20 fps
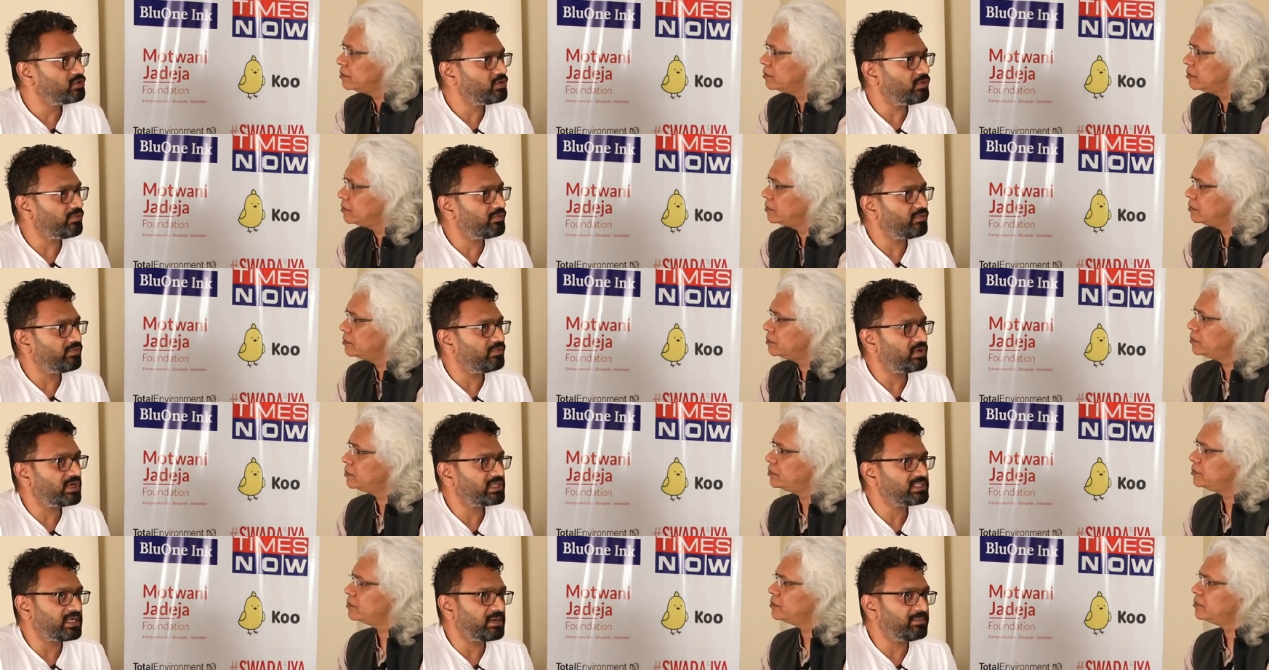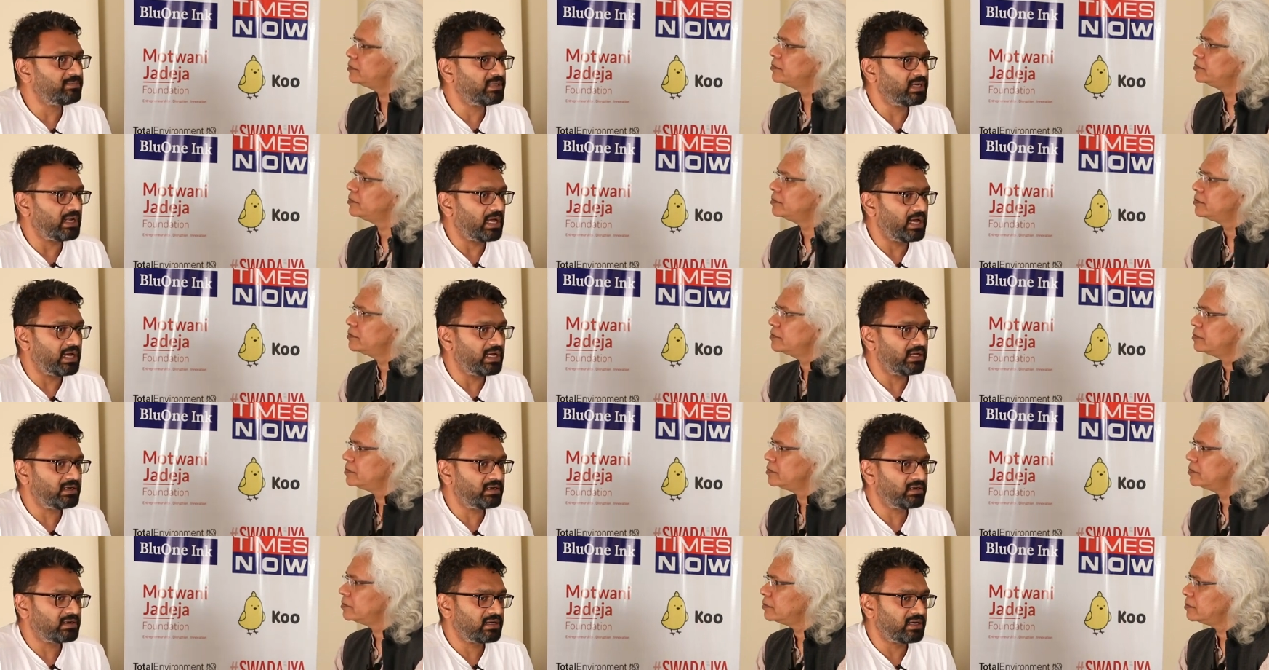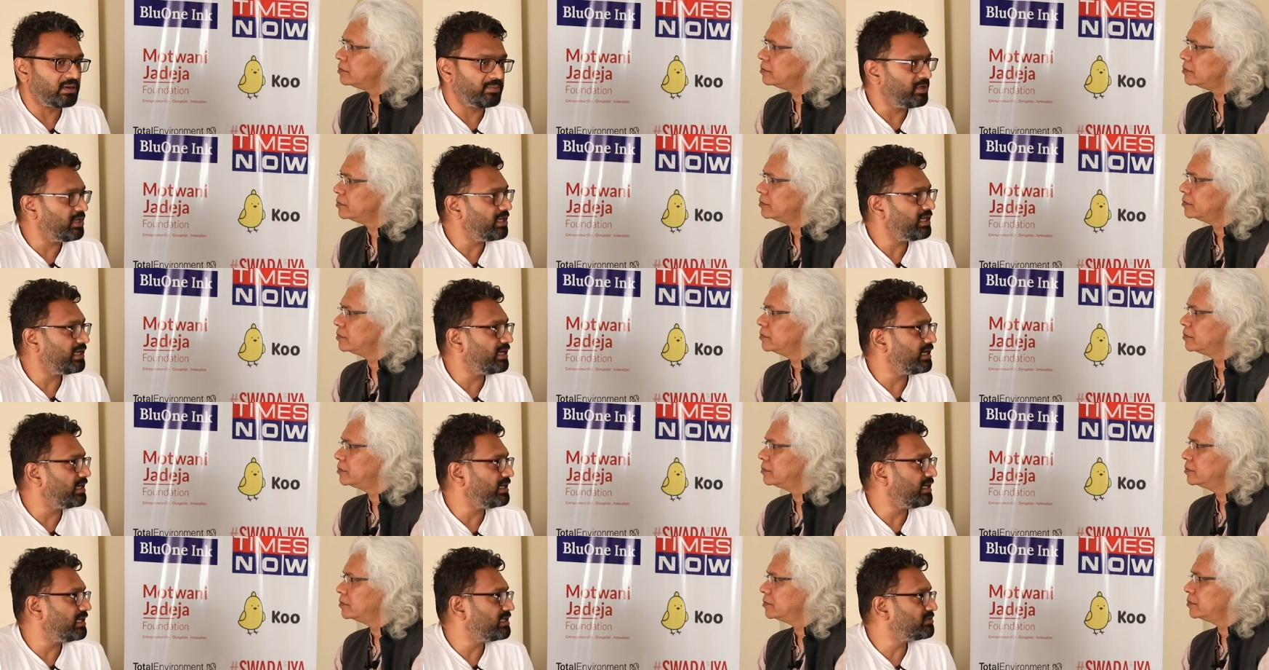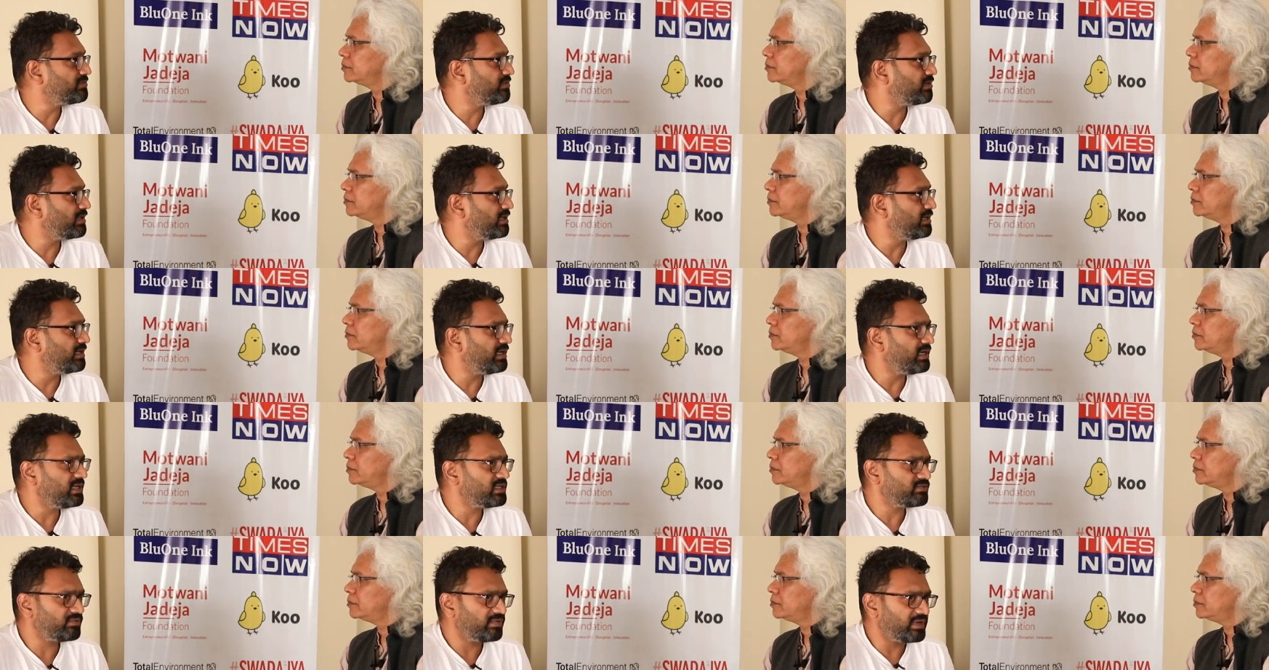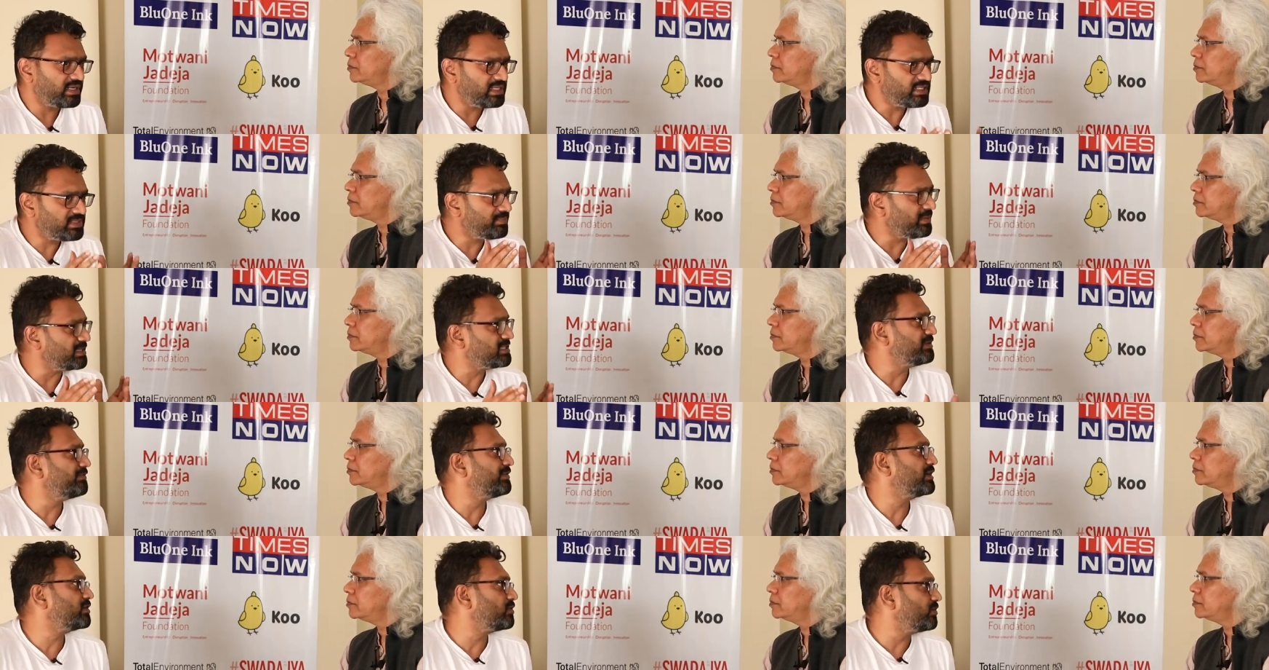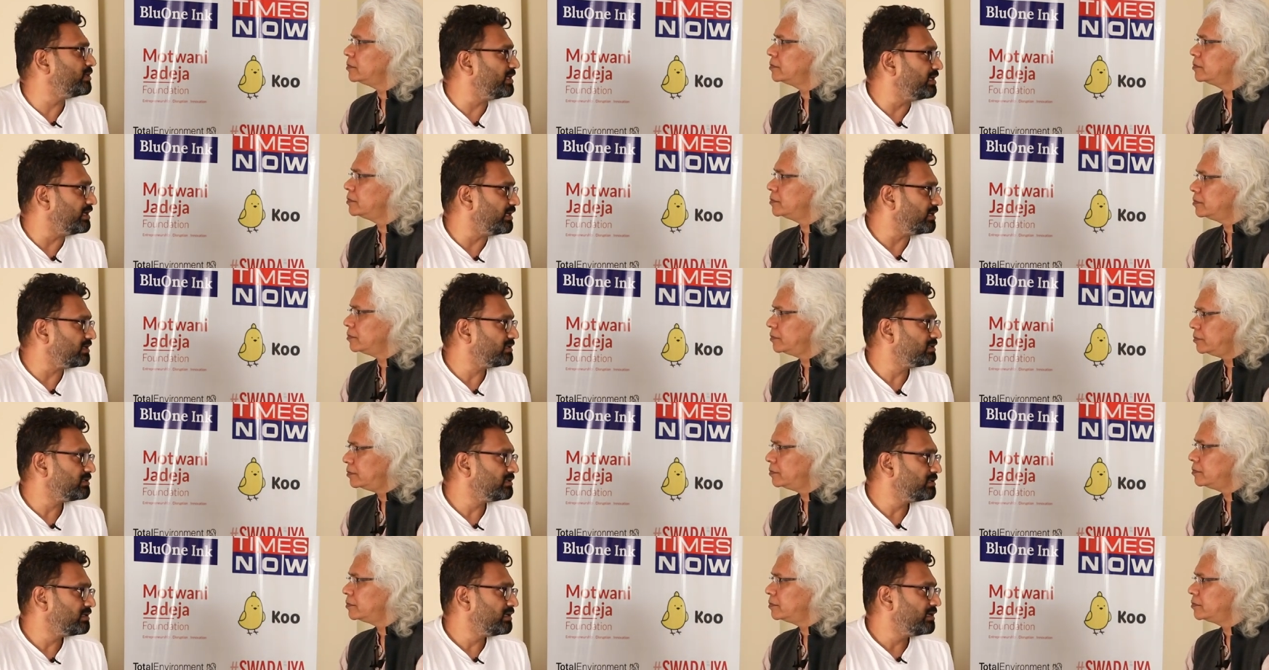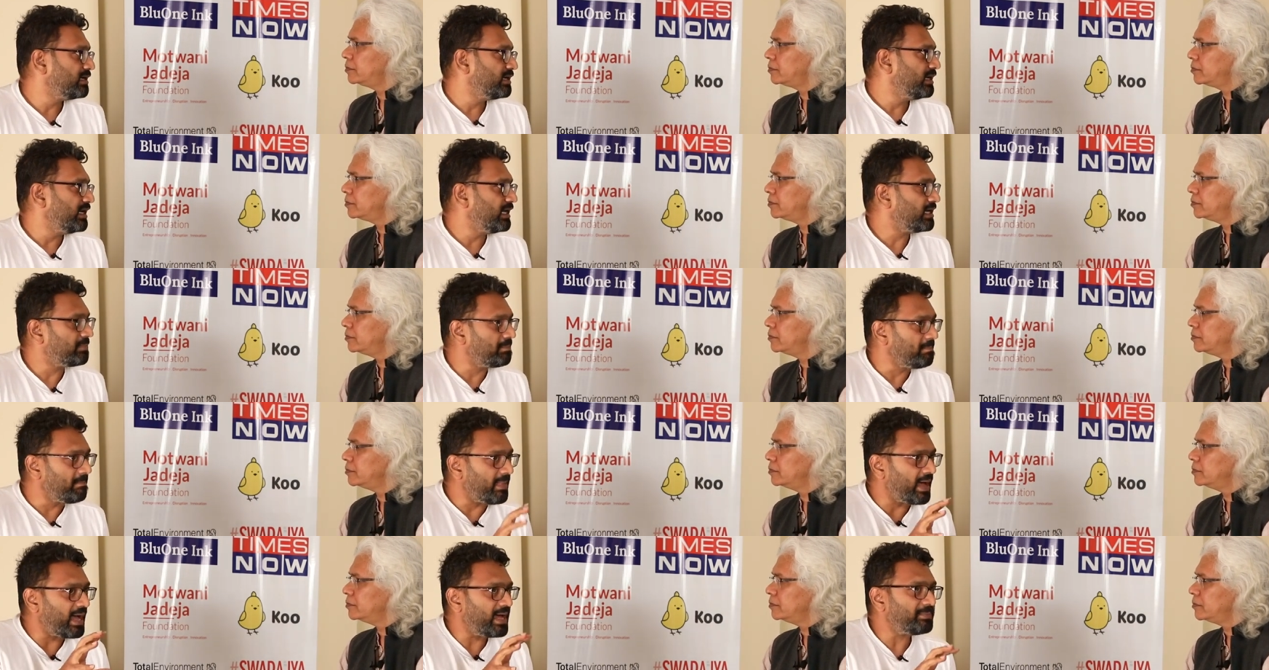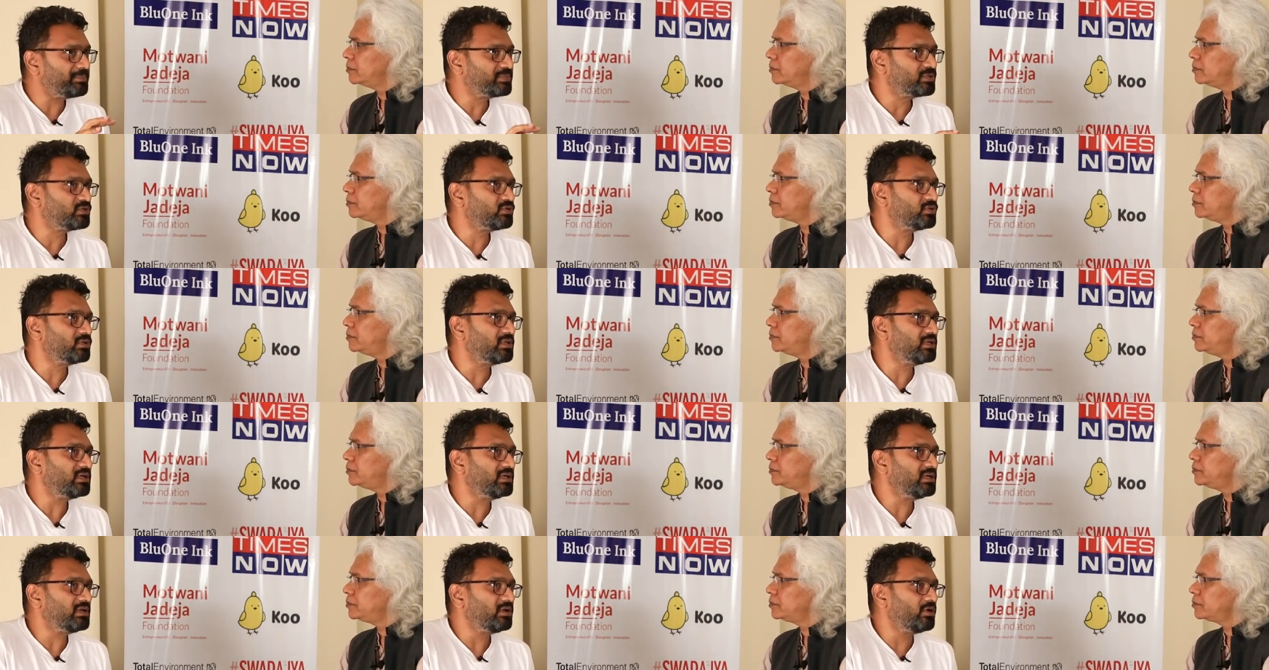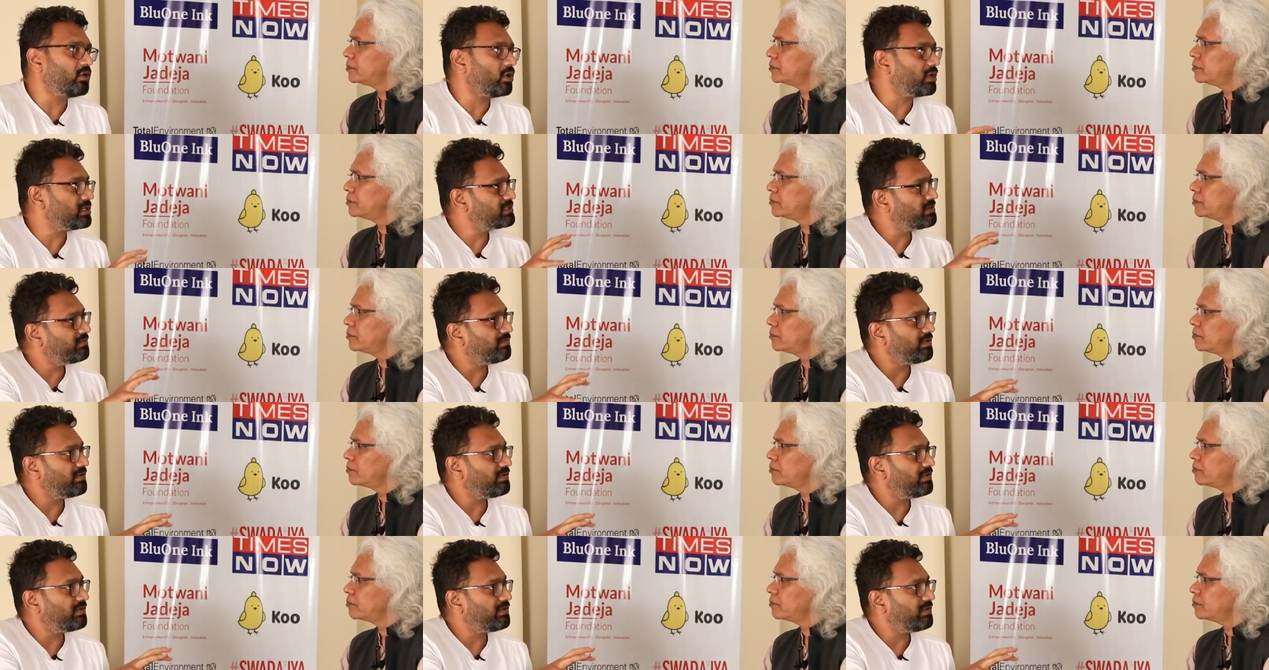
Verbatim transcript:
Speaker 1: So, for example, our community guidelines for India is very specific to India. It maps to the laws